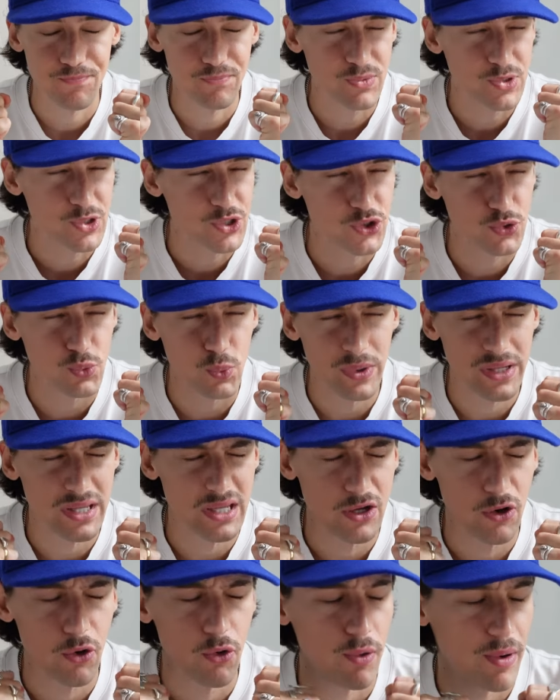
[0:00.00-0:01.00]

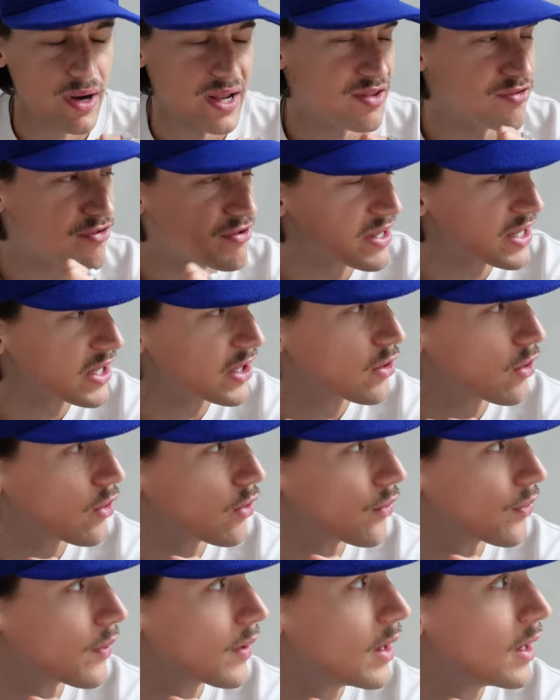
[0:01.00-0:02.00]
sweet craving
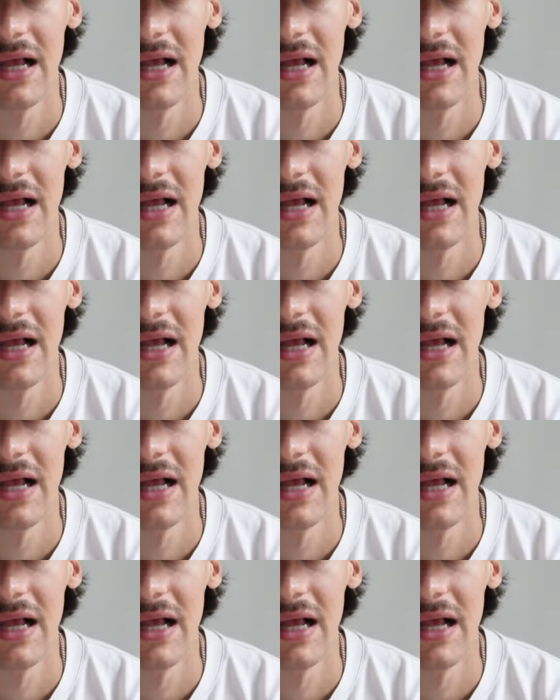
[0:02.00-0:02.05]
gone.